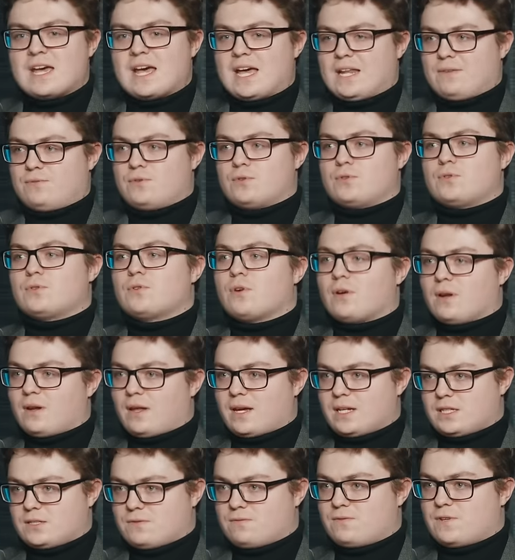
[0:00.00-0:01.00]
If you do not
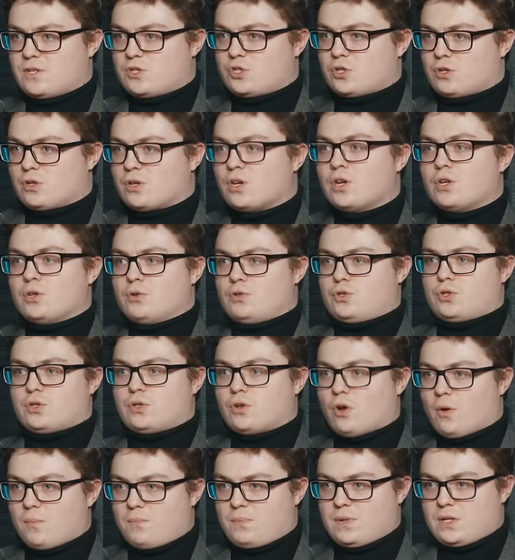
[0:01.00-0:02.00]
like division, you should
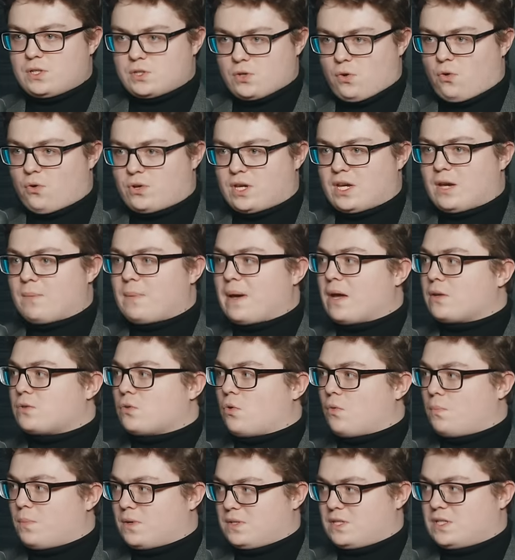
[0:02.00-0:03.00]
not be talking about
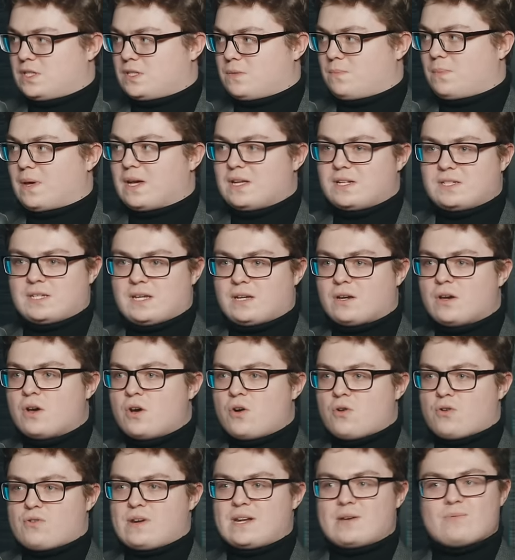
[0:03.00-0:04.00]
or participating
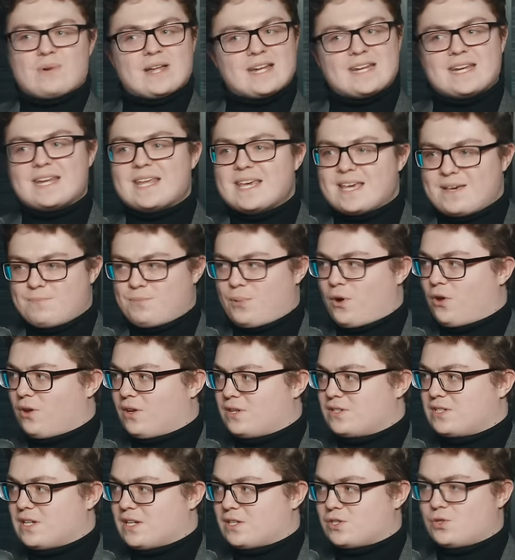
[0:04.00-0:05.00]
or anywhere near
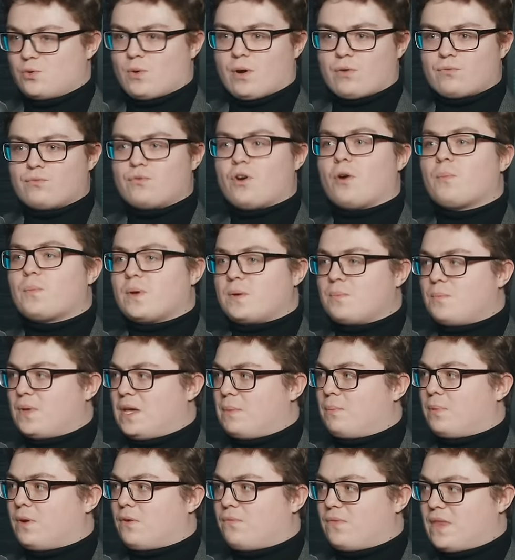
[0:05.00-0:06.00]
politics. You are robbing
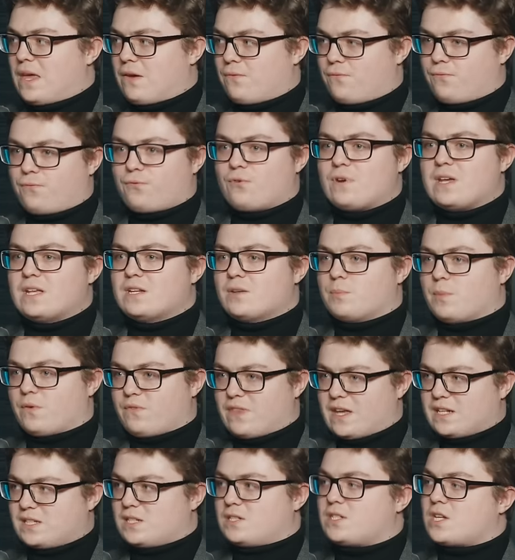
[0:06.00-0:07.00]
people of their freedom, of
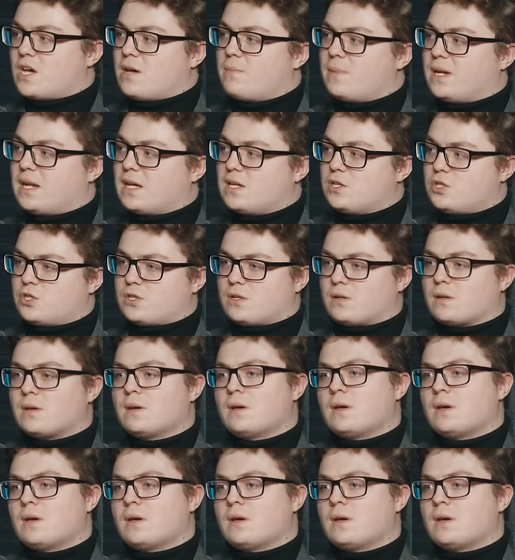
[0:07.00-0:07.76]
their determination,